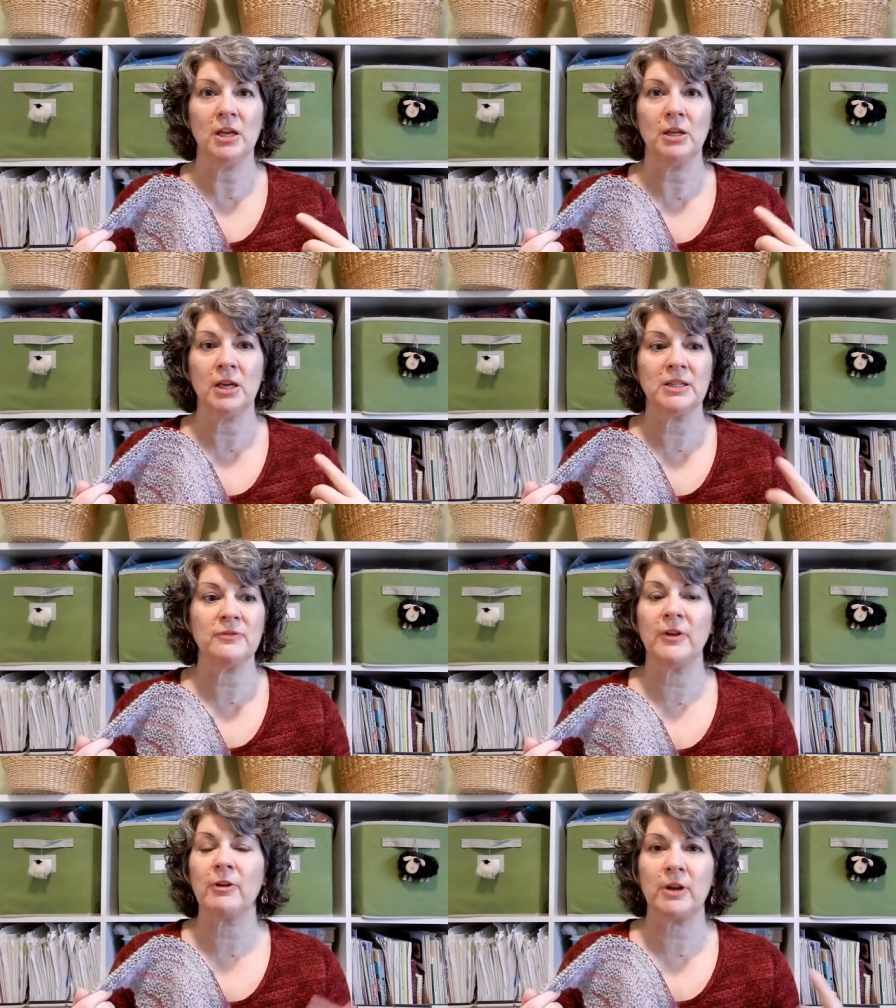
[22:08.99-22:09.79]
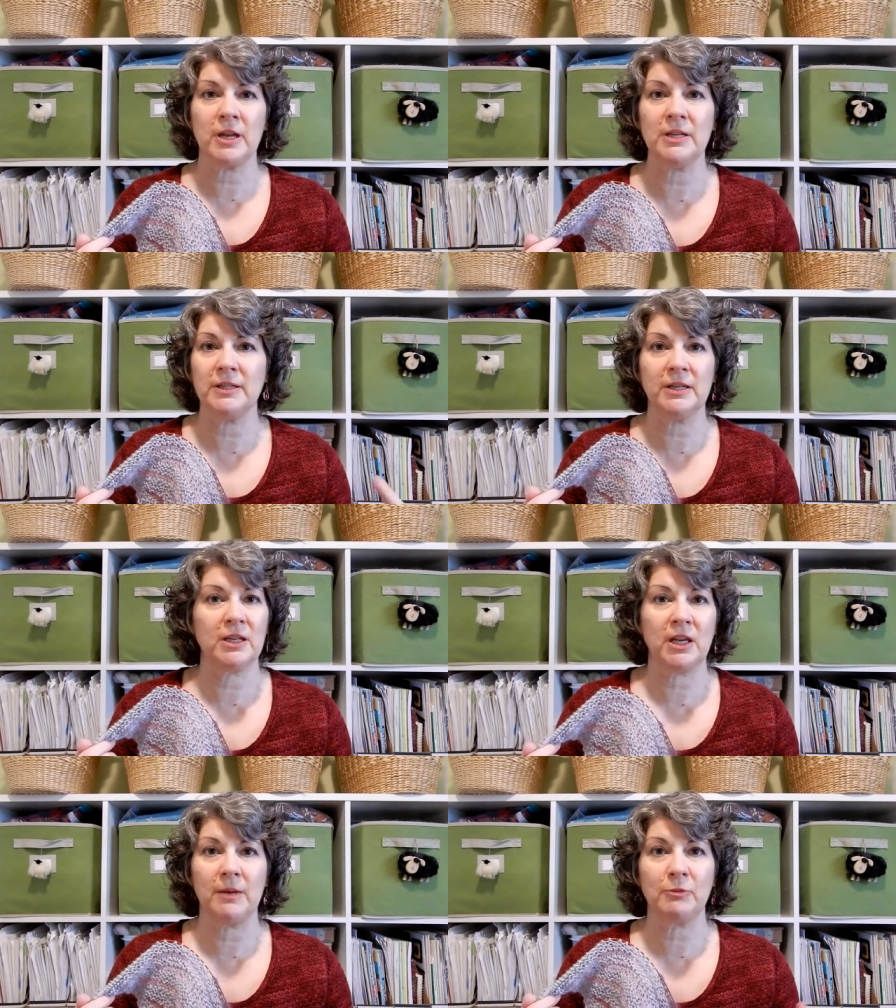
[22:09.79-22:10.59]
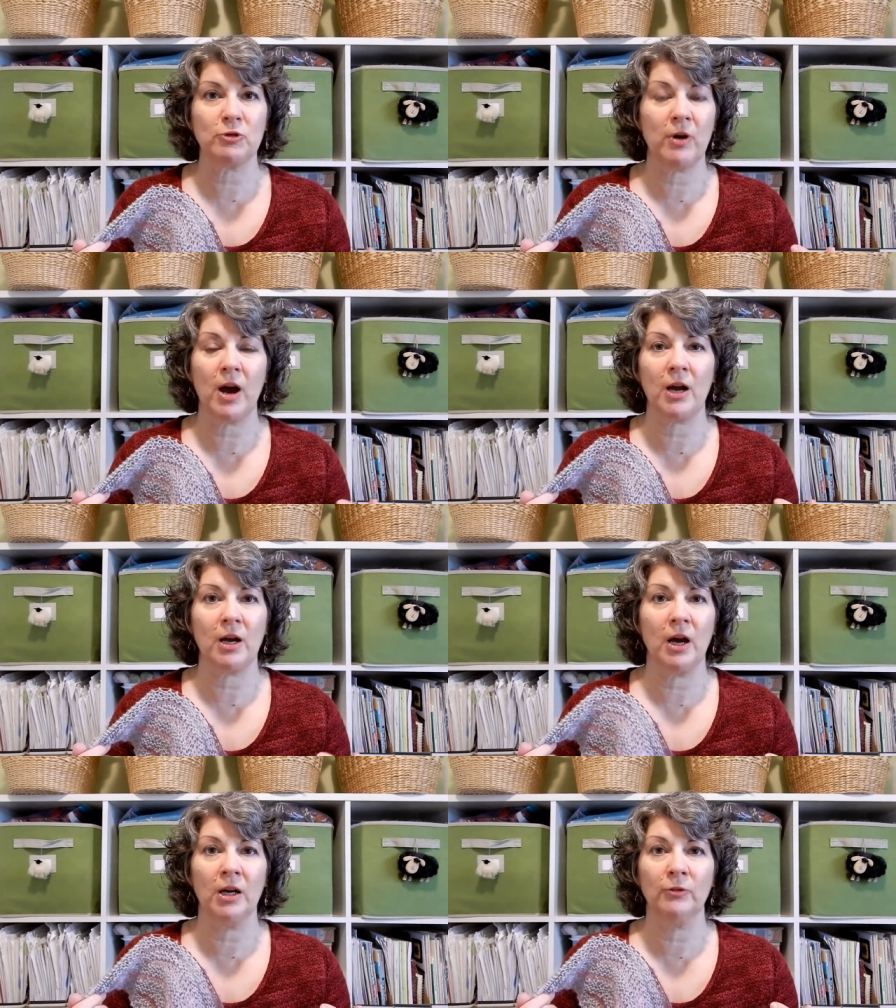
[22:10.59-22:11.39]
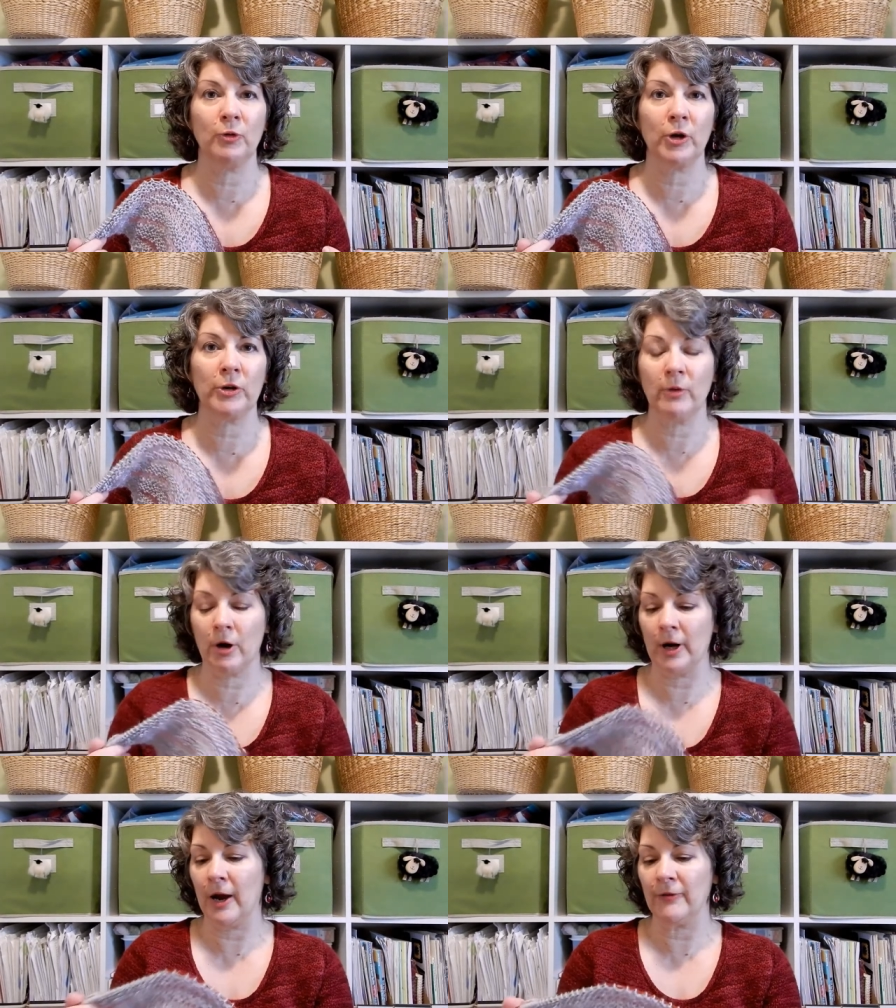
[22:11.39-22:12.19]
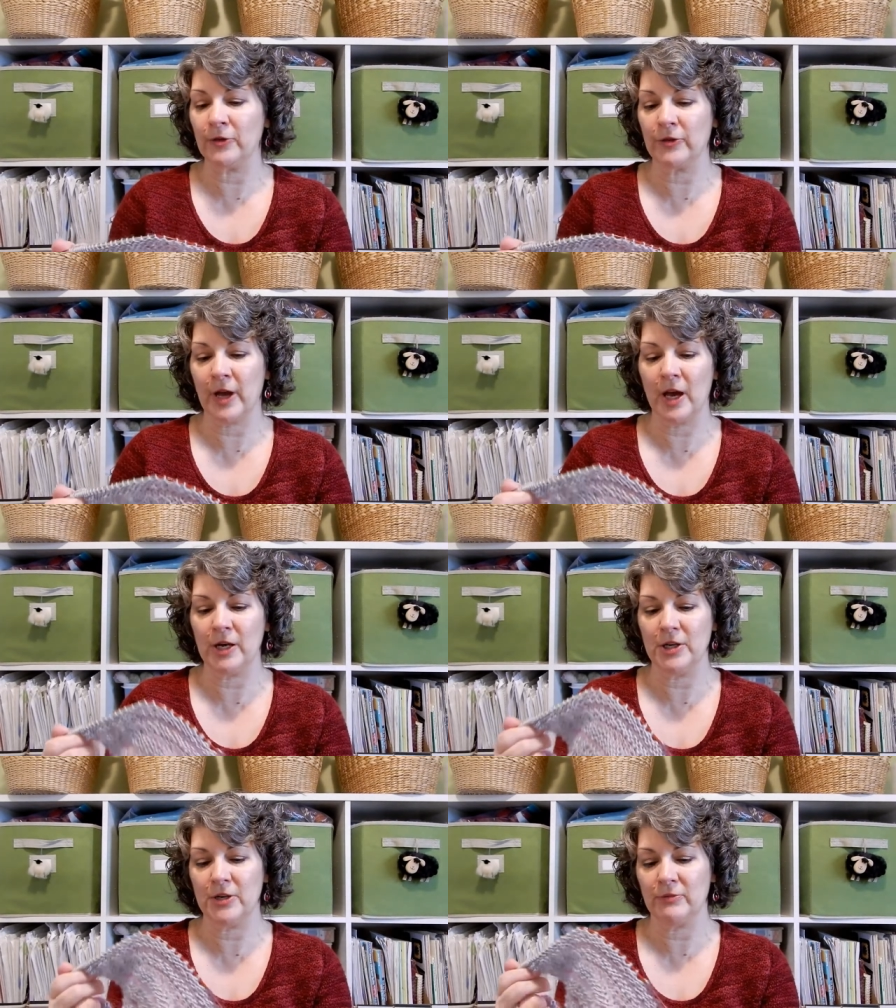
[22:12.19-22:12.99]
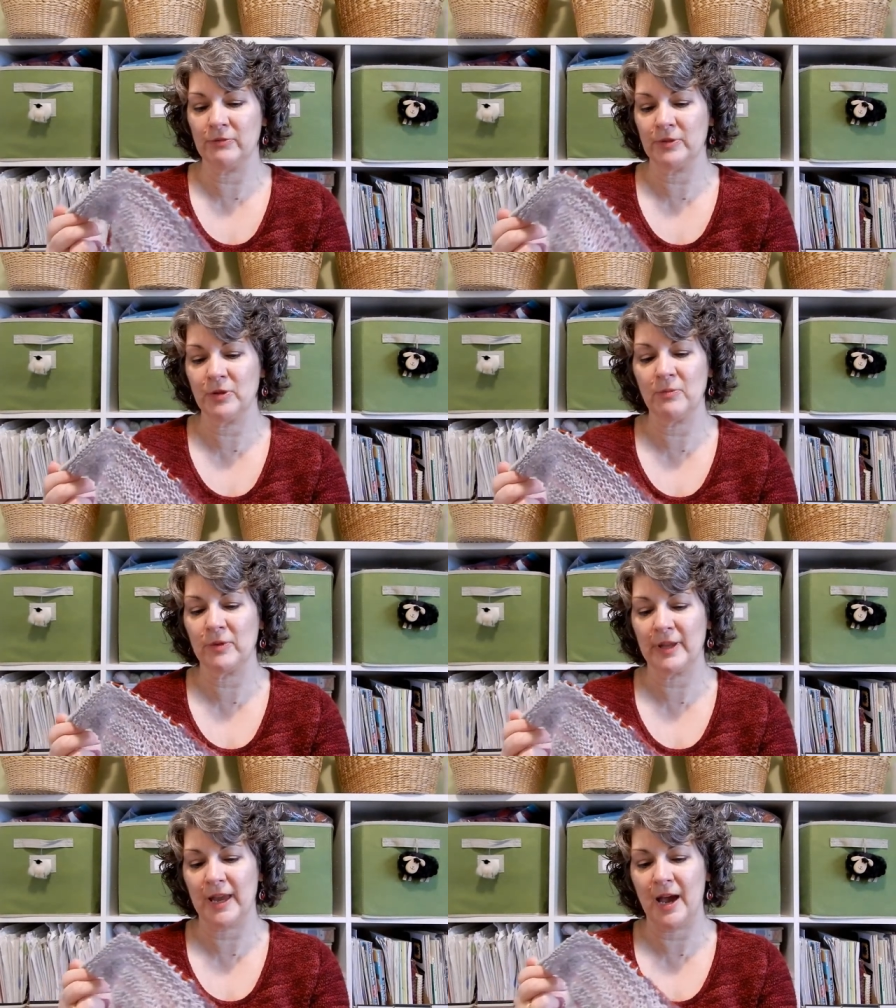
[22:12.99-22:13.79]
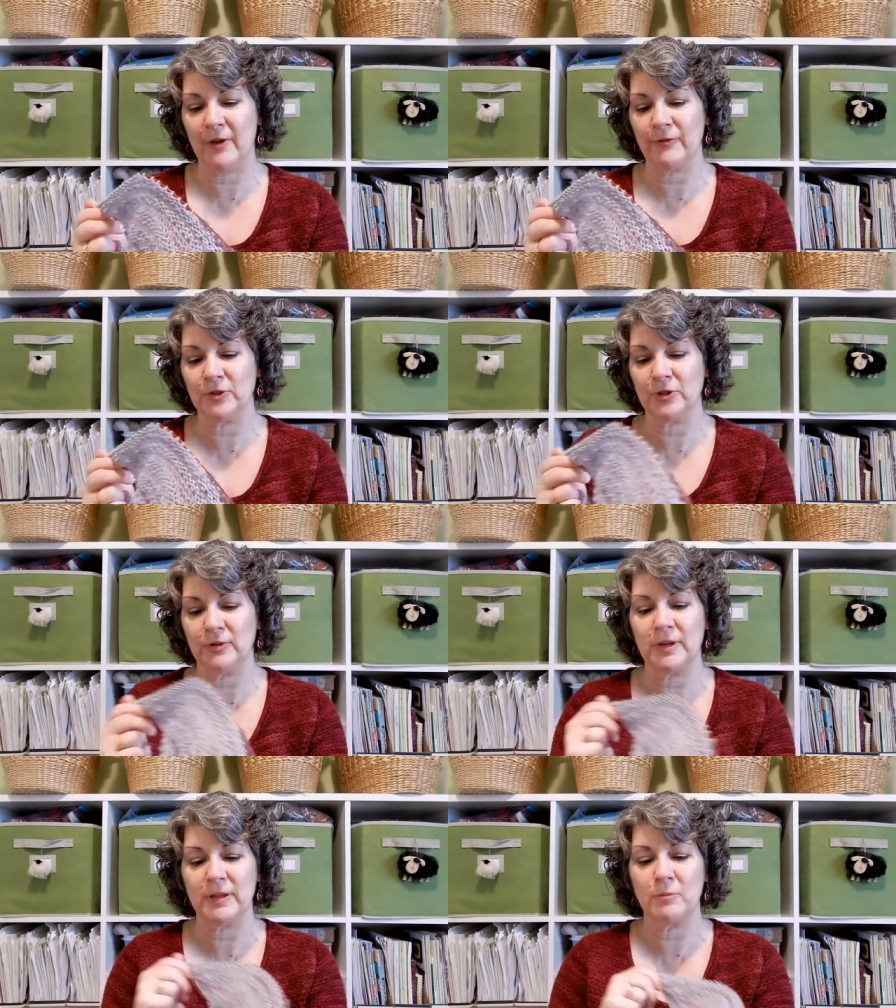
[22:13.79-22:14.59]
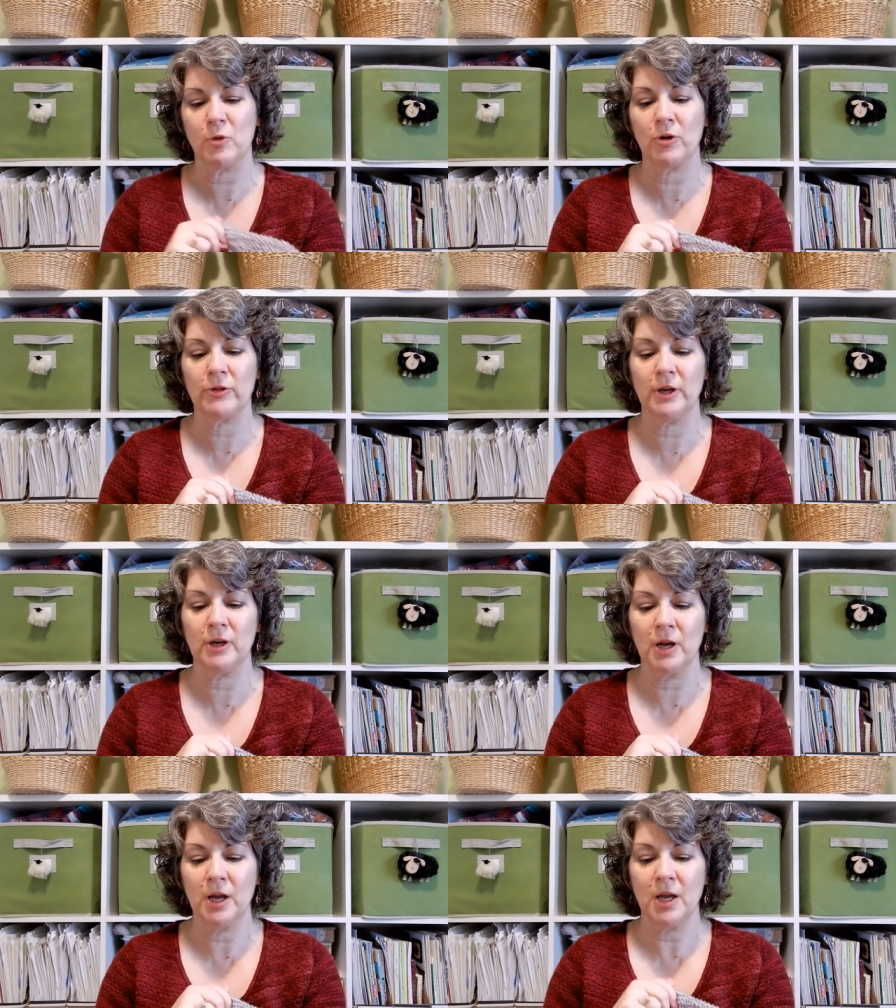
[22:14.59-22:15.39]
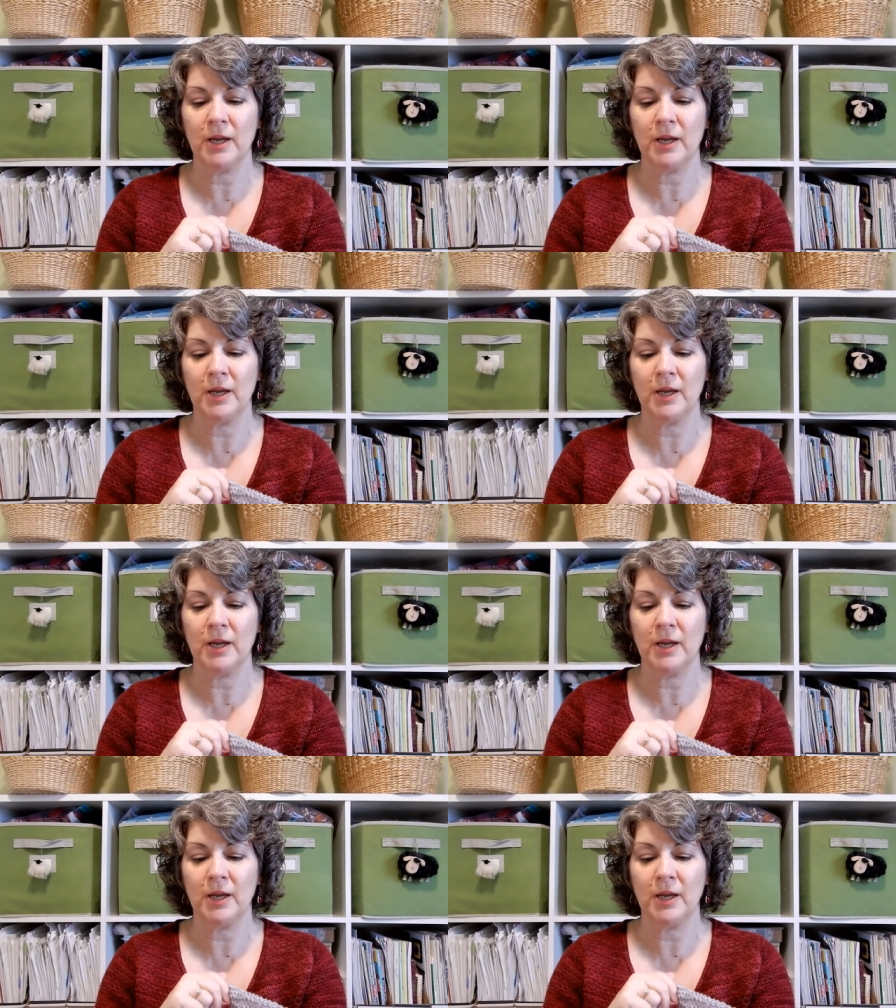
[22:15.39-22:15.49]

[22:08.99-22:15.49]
it's very easy to keep track of where you are after that, and you don't really have to do anything more than